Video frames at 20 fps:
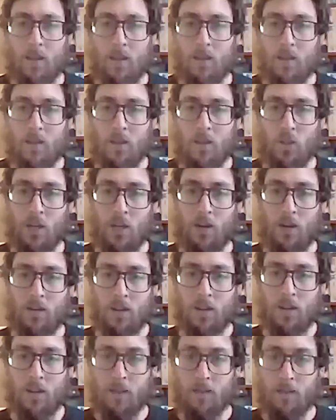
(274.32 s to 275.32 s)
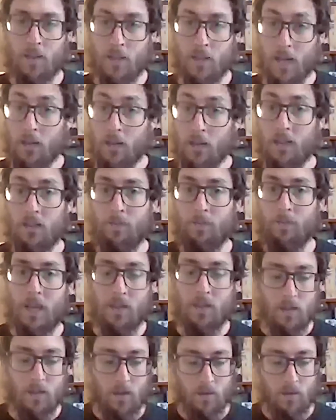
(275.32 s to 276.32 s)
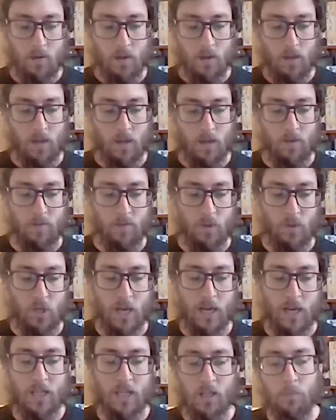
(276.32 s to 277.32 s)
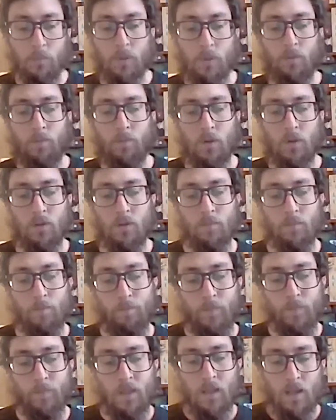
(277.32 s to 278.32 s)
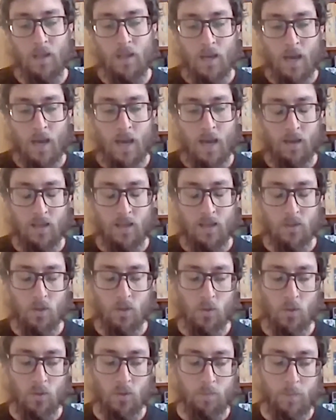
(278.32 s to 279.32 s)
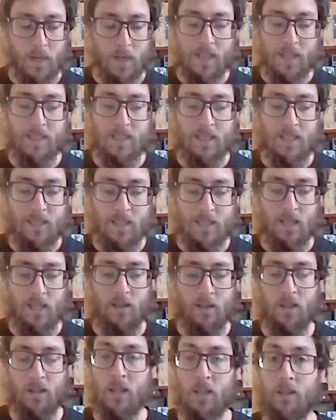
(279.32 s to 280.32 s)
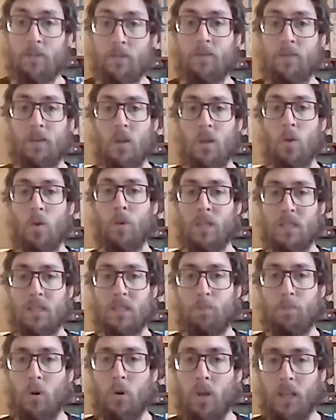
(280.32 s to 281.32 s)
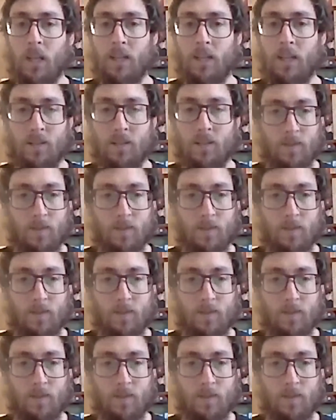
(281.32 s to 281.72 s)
sharing, the title is based on a line from a Jack Gilbert poem, and it's called "By Insisting on Love, We Spoil It."